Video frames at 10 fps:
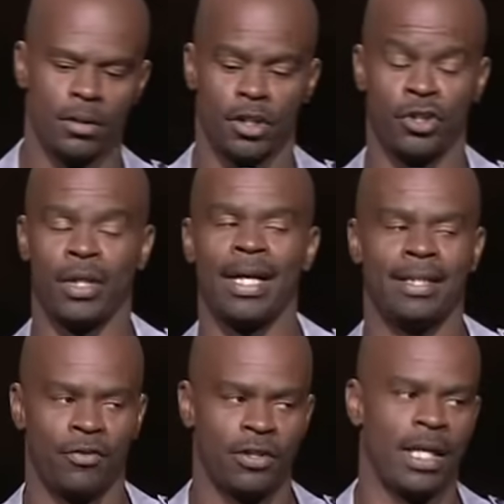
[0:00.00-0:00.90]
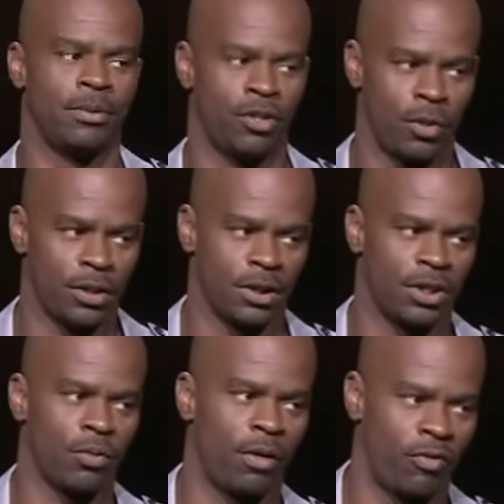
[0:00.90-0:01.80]
Because you got different types of Christians.
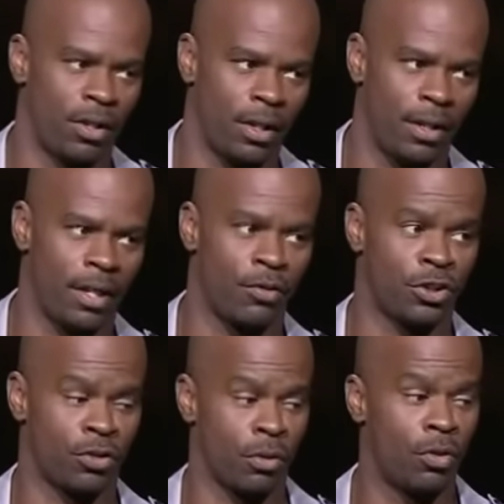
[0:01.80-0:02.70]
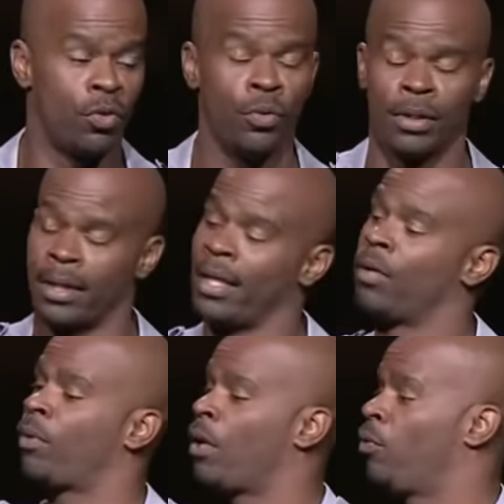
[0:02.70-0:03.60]
This is what I found out. You got Christians who are cool. You can hang
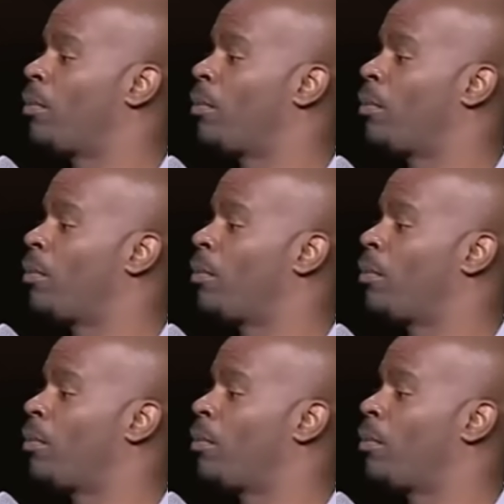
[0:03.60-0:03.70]
around